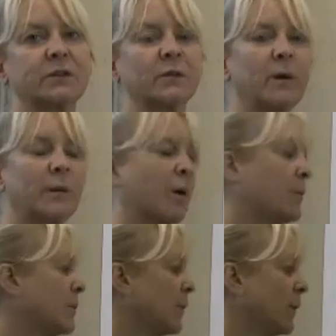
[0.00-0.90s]
you are
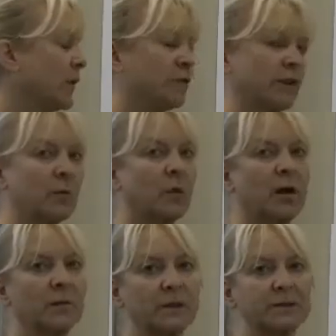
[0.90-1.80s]
probably wondering
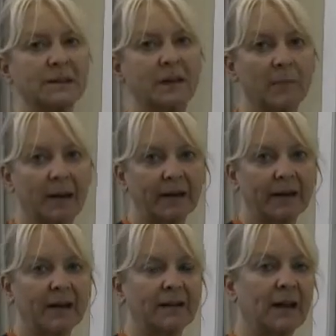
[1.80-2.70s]
why I'm using a
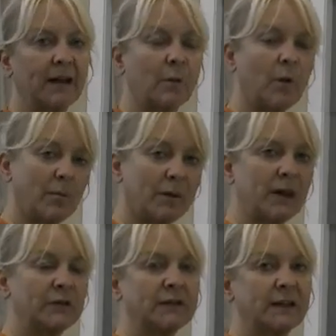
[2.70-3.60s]
mannequin and I won't be
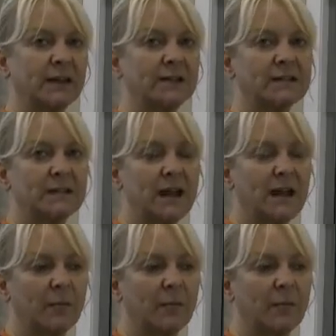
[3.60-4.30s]
able to get